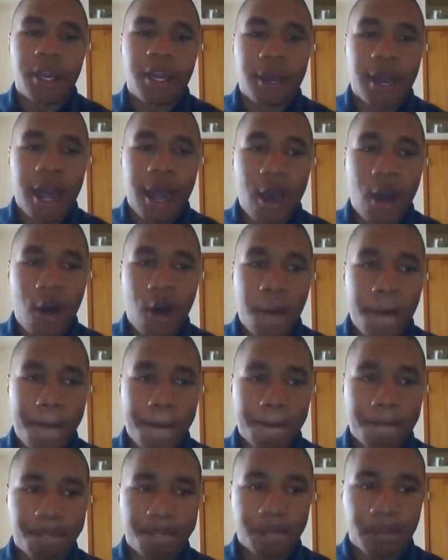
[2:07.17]

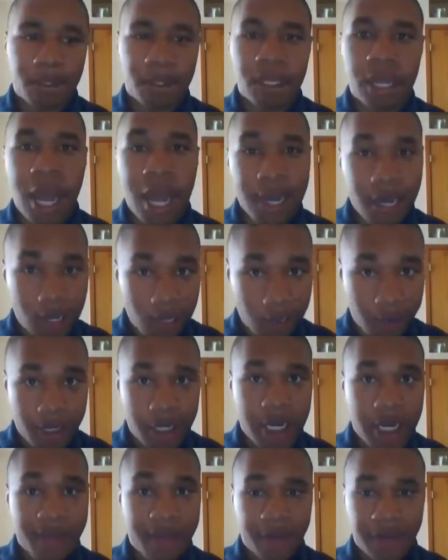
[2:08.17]
Now, not
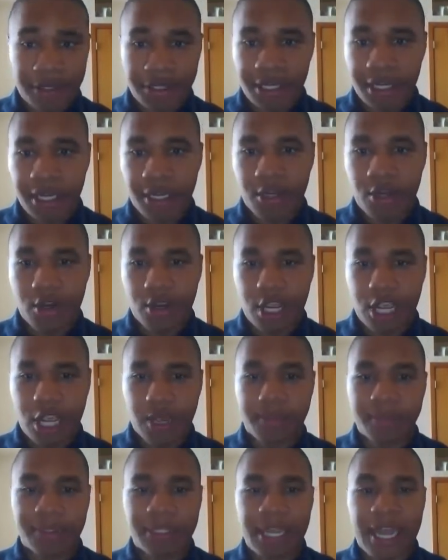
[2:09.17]
including diversity in your
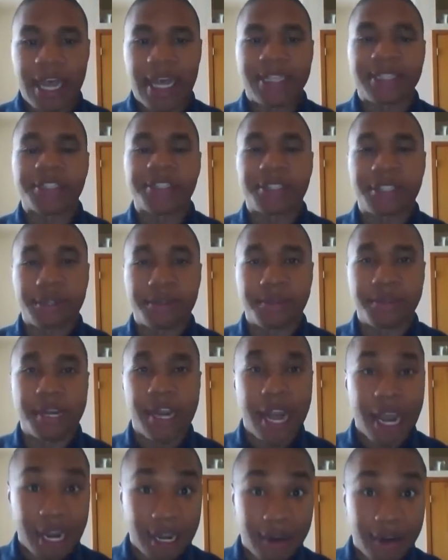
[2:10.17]
games has some
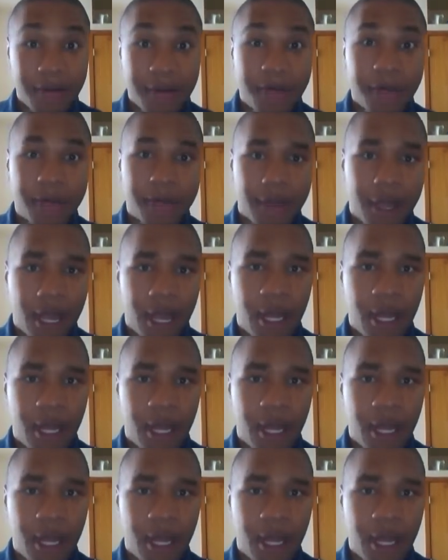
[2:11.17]
negative